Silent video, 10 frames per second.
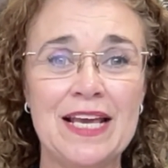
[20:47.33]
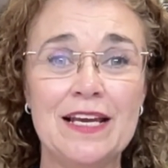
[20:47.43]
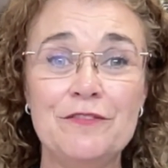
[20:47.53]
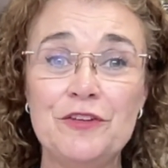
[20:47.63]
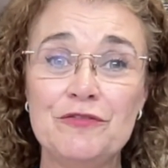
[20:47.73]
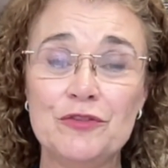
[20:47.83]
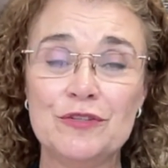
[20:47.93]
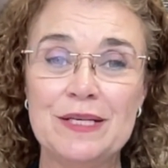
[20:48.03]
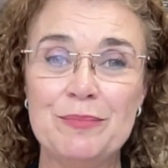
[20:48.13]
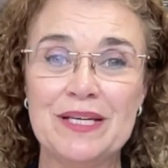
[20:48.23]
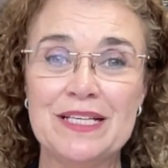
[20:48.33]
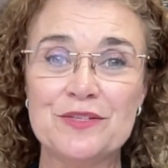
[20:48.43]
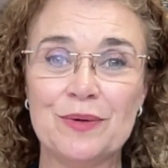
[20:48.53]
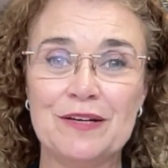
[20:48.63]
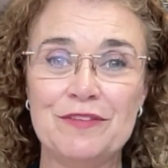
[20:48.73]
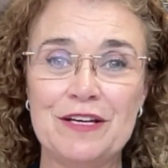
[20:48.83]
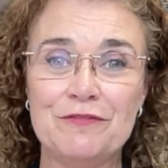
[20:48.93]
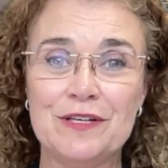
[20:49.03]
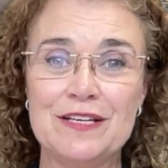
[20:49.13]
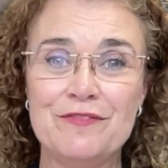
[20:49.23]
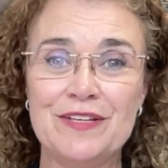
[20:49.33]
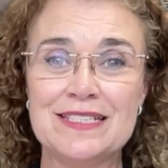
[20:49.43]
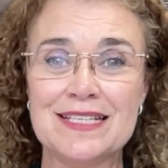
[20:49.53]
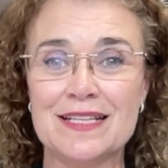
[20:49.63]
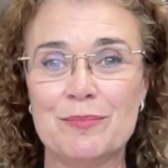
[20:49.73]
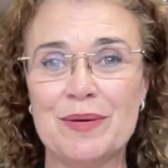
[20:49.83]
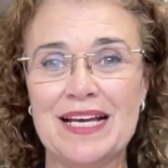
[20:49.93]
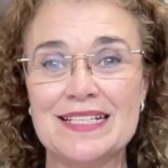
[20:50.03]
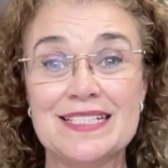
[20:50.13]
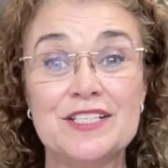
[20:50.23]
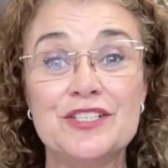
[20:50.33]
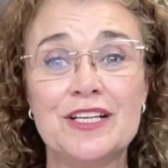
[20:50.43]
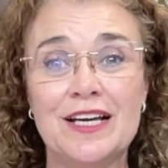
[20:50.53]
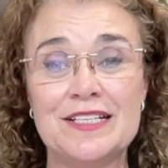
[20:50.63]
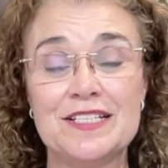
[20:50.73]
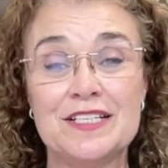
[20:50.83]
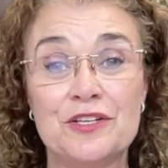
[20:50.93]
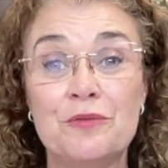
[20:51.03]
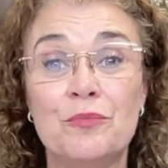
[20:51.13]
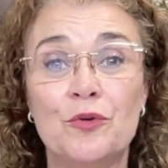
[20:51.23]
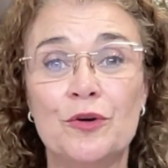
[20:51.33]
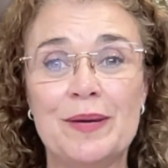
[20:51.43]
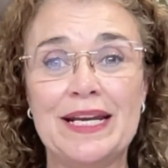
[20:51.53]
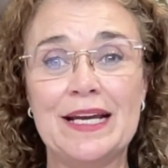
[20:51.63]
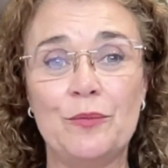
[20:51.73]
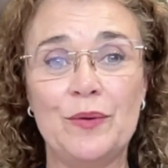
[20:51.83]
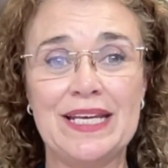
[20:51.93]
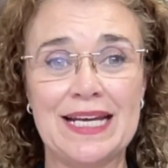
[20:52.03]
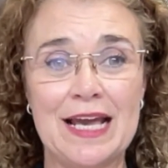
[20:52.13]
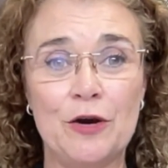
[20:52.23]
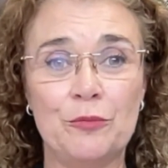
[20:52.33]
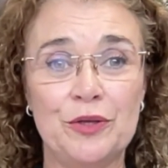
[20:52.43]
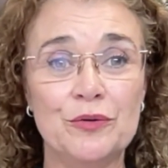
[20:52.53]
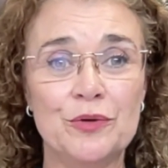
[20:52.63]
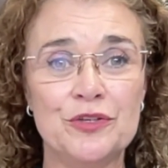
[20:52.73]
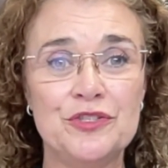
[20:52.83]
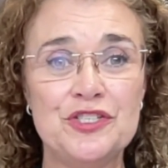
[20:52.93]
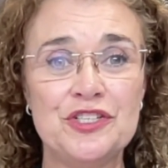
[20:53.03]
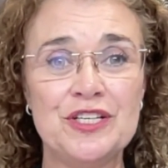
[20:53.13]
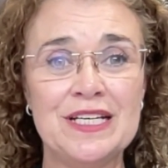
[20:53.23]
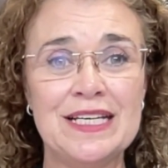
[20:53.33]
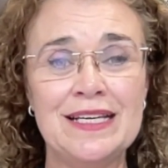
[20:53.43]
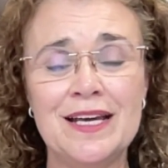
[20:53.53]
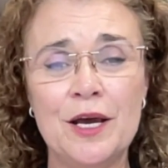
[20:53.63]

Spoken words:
If you've already been to one of our free events in the past and you'd like to know more about how we can help you on your journey,